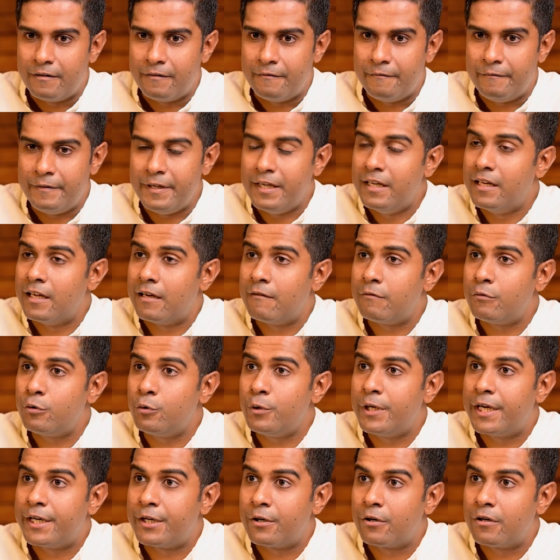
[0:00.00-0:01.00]
we love to
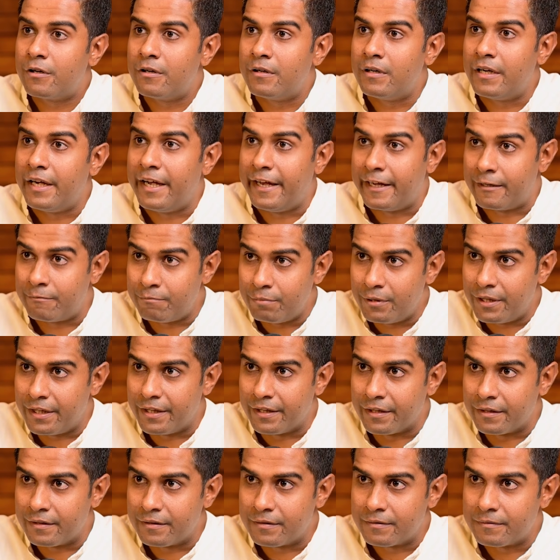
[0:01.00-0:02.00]
get on an
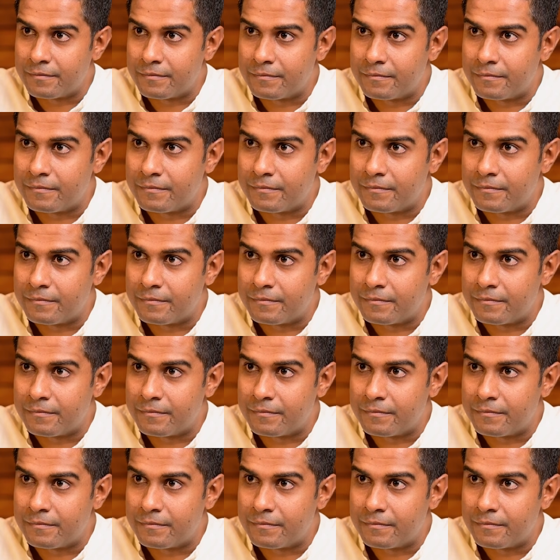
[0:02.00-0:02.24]
airplane,